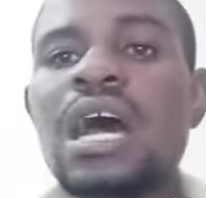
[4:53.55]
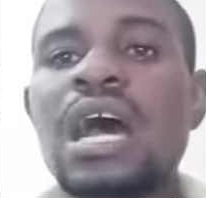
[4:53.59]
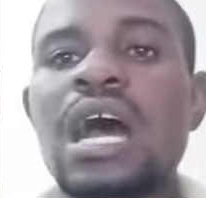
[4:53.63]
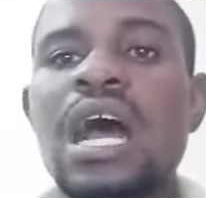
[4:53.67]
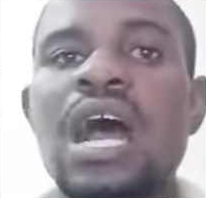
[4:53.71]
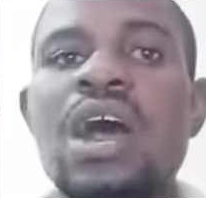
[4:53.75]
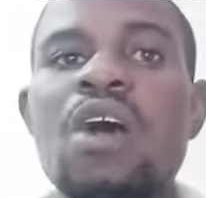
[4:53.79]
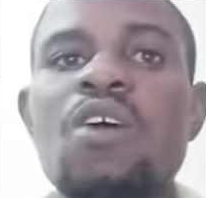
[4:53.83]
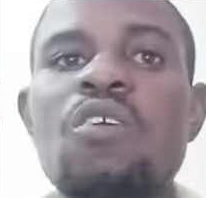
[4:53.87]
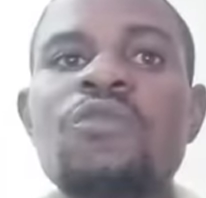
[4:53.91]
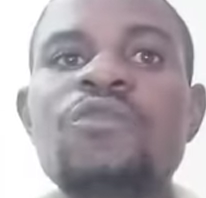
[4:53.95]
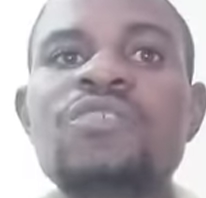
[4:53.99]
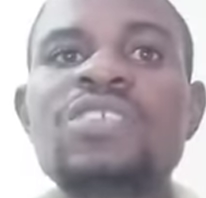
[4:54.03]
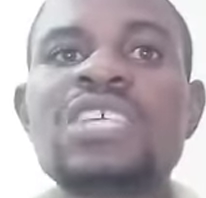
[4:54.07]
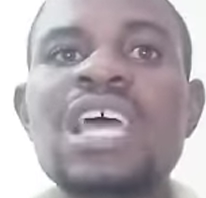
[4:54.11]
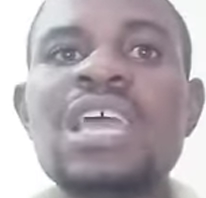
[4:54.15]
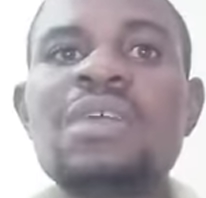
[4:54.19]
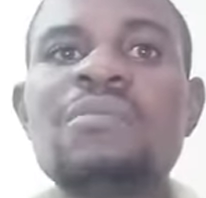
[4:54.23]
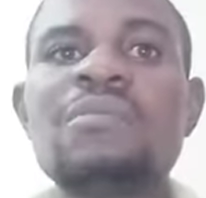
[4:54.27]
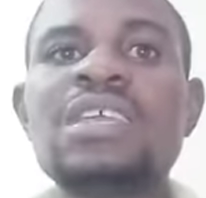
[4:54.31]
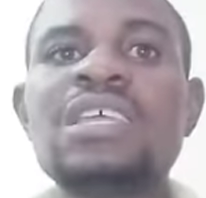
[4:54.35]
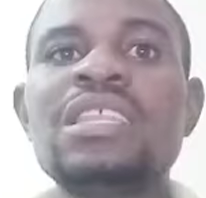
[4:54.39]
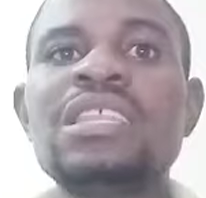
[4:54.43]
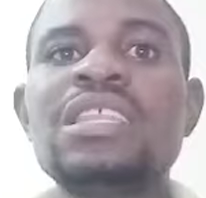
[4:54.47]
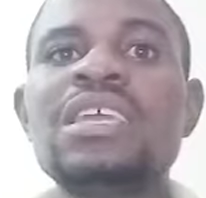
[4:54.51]
of
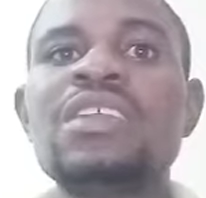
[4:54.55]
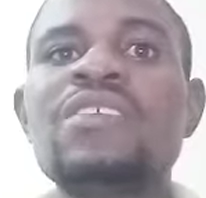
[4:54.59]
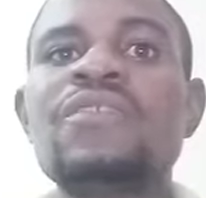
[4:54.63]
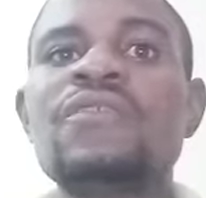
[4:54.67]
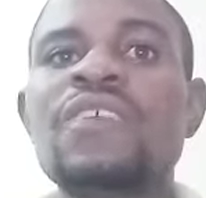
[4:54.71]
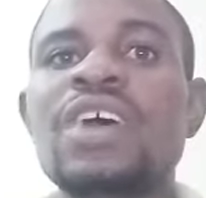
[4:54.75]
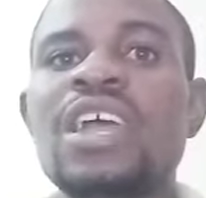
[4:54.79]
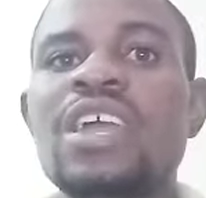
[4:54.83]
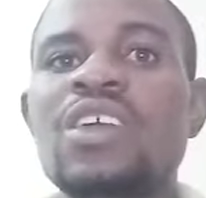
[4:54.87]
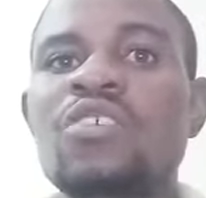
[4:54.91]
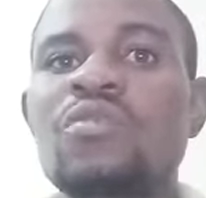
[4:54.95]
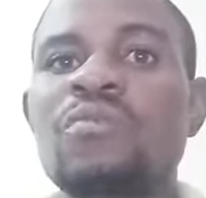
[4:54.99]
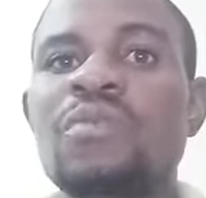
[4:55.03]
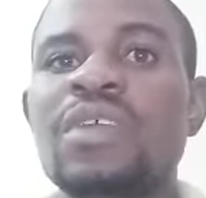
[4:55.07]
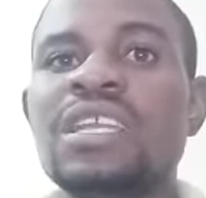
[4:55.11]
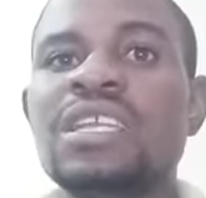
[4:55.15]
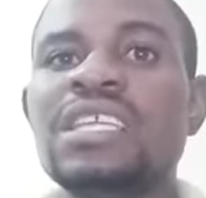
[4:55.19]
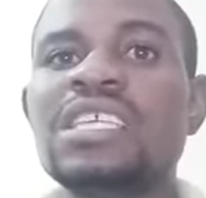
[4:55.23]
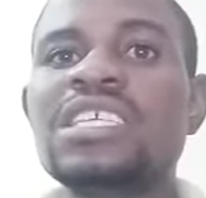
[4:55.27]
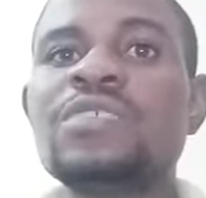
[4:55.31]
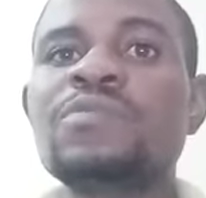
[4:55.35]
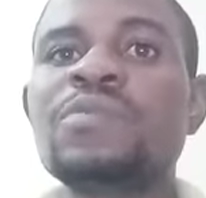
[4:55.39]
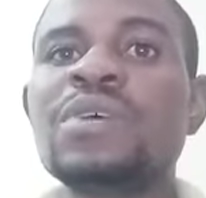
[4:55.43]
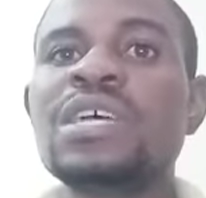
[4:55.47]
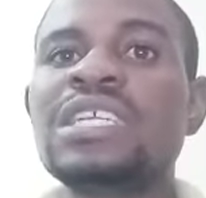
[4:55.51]
time in the environment,
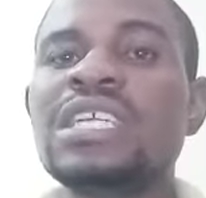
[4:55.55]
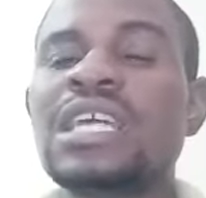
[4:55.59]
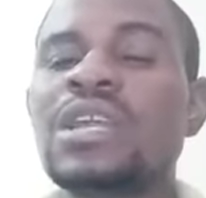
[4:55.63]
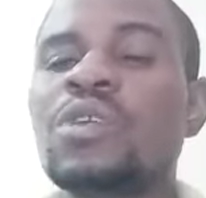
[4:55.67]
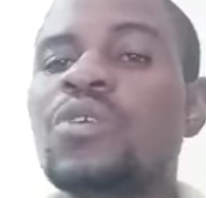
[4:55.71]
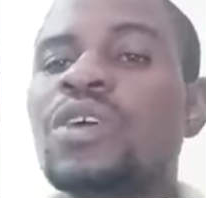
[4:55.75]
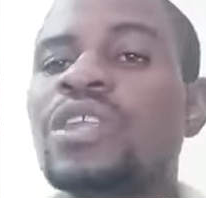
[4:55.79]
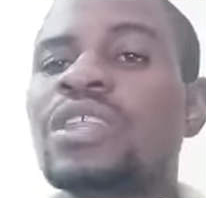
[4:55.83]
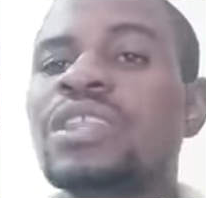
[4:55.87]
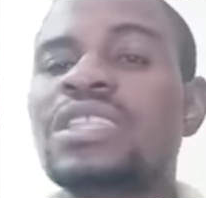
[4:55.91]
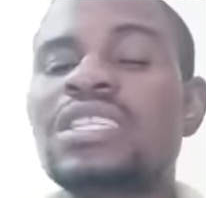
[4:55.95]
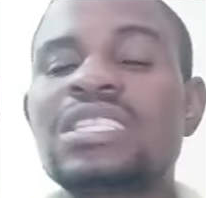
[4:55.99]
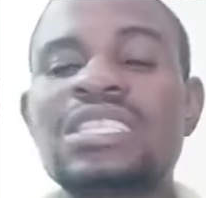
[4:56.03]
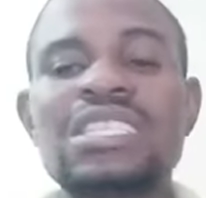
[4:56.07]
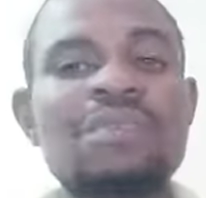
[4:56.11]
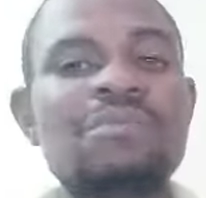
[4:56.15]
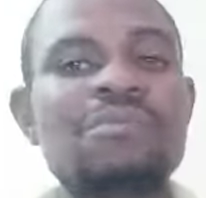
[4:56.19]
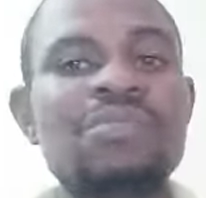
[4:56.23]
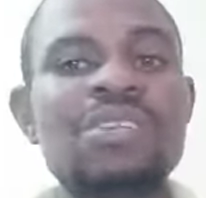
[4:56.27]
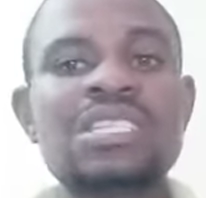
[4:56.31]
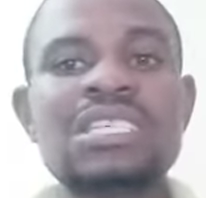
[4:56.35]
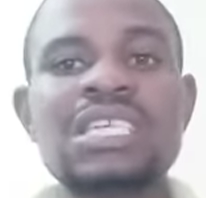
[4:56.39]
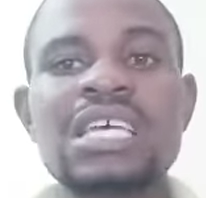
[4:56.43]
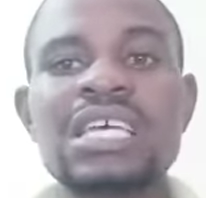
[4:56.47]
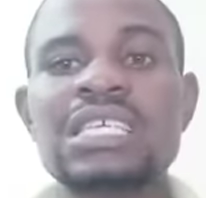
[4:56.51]
especially when
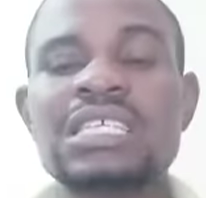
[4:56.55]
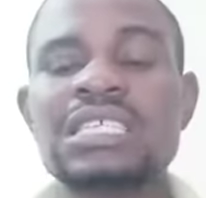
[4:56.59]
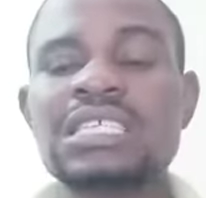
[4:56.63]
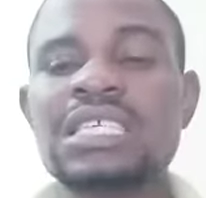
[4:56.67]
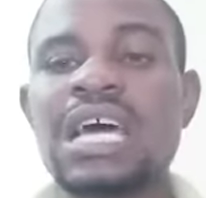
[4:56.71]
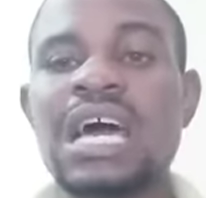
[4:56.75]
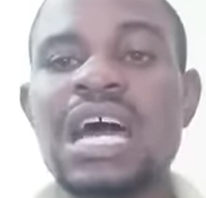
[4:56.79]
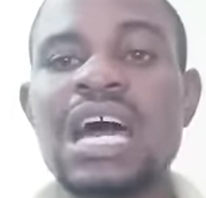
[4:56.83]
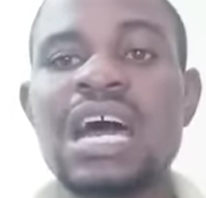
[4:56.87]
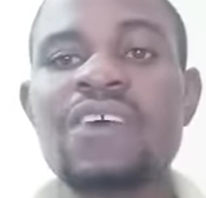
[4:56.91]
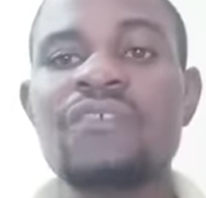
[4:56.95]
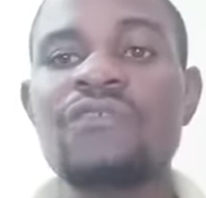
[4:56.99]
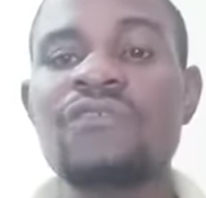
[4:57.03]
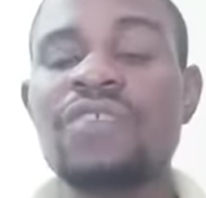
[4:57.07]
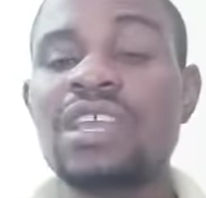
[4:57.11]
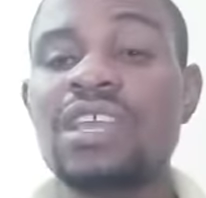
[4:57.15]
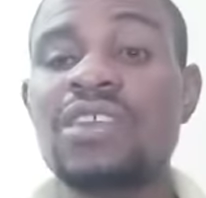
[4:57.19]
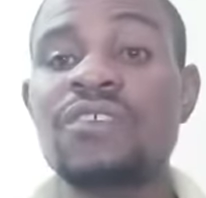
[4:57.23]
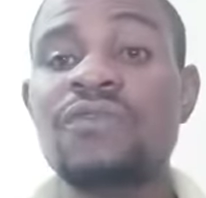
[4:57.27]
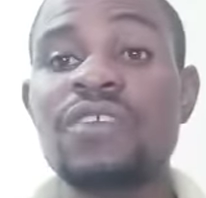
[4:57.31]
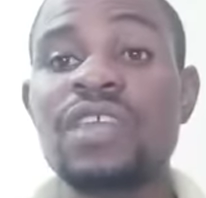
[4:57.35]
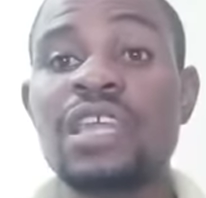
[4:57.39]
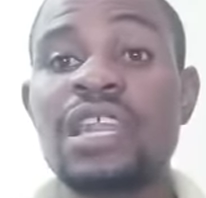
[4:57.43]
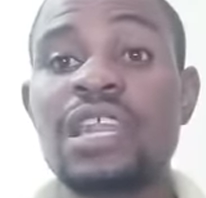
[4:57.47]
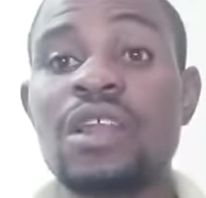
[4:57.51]
temperatures are very,
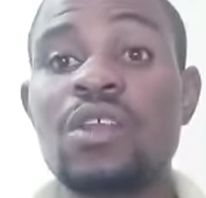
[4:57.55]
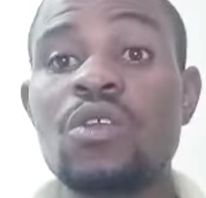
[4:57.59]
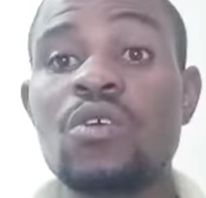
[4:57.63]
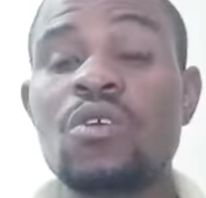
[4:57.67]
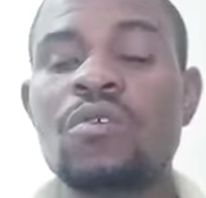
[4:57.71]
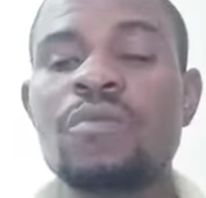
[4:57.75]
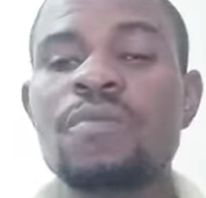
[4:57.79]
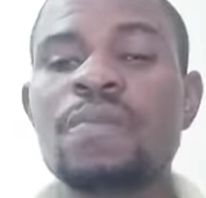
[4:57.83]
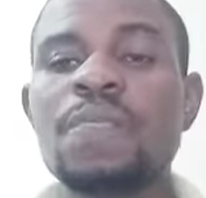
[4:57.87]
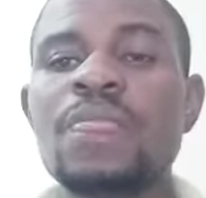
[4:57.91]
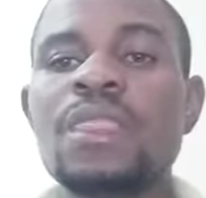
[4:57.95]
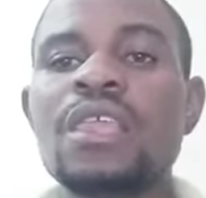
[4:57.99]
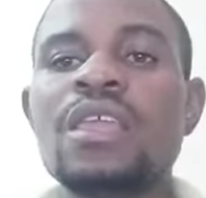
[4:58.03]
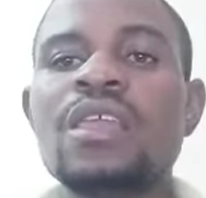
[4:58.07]
very low.